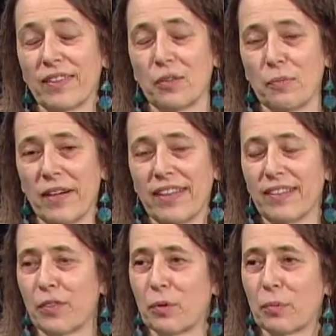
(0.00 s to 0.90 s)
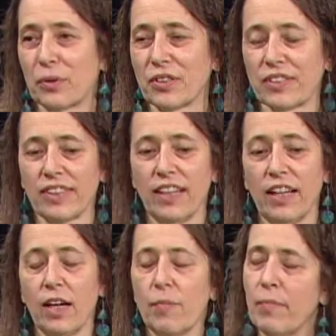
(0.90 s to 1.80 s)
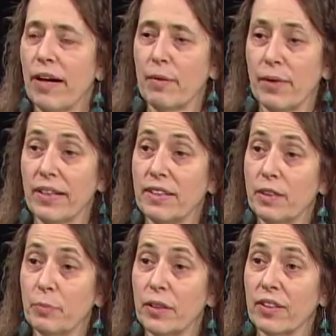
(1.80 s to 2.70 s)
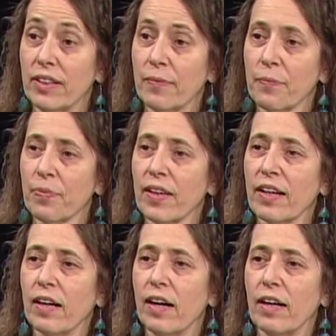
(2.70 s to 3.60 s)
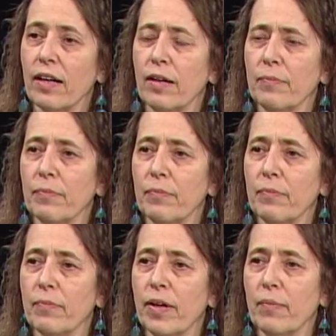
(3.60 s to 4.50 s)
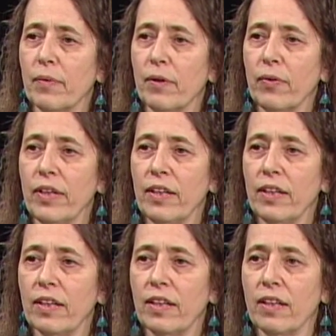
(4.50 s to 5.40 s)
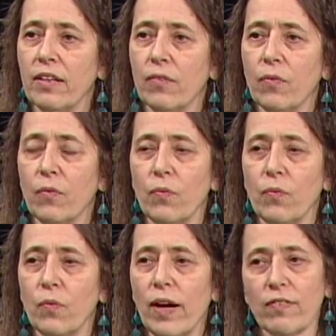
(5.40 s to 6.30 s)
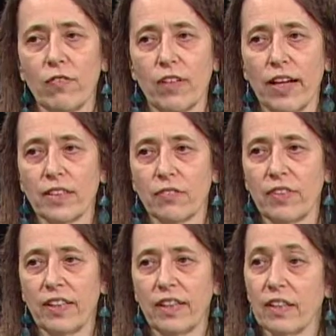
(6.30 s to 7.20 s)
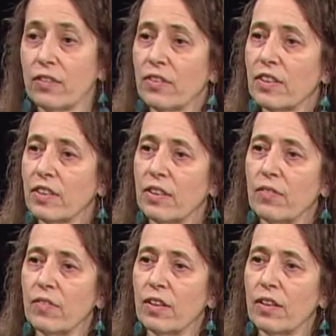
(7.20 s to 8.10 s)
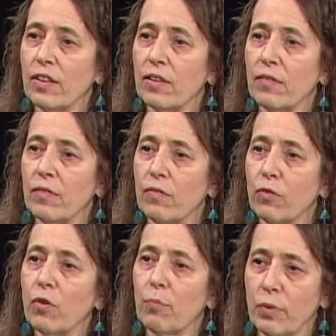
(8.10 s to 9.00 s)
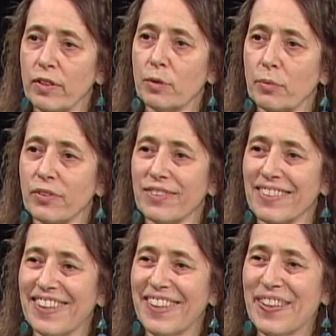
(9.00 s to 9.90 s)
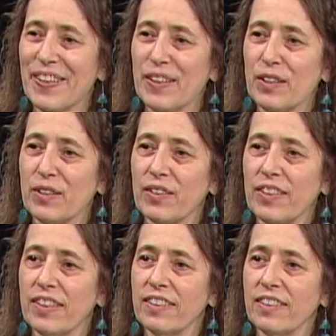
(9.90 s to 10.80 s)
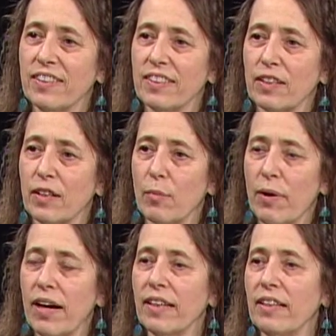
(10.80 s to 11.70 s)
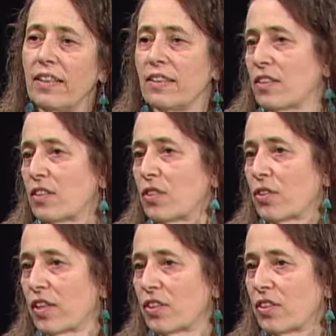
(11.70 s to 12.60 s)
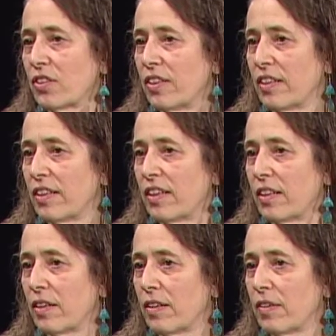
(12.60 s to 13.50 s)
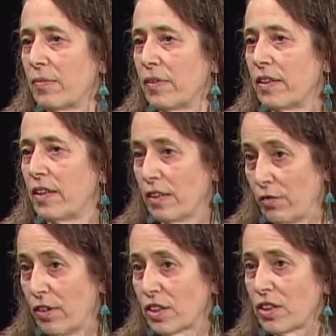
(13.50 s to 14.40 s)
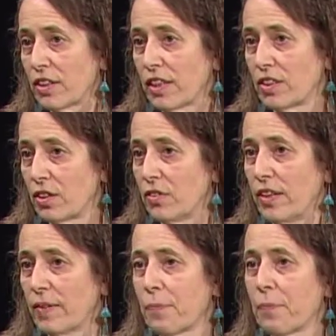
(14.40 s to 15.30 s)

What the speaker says: mind and the whole person, body, mind, and spirit. But we have a philosophy that there is four principles. There is the body is a structure and functions as a unit.